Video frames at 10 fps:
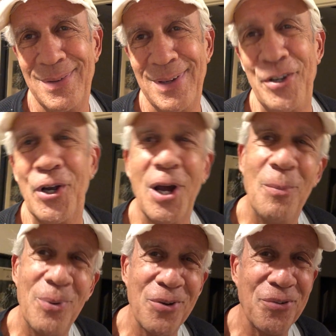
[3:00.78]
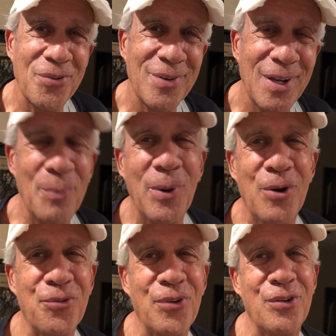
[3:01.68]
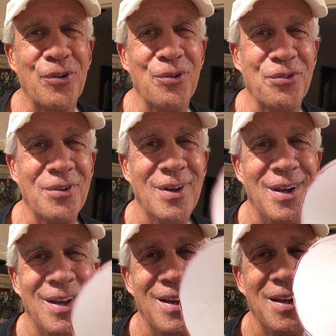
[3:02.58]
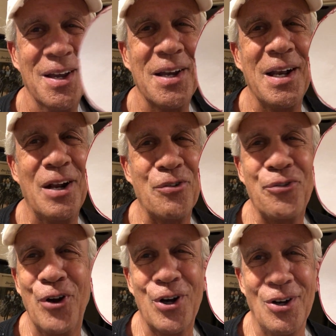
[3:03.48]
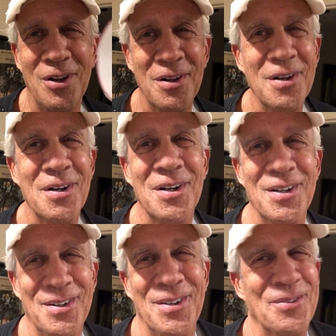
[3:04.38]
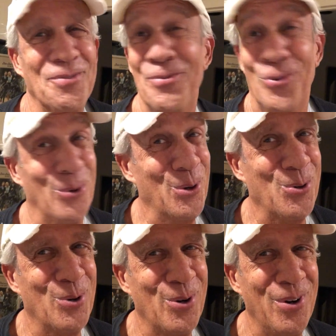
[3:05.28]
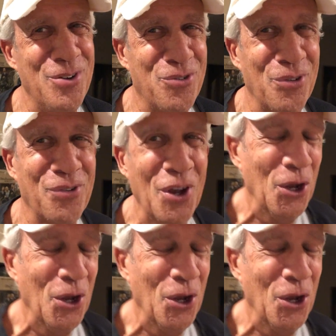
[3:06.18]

and your compass and a pair of scissors. Cut out a circle, 4¼ inches.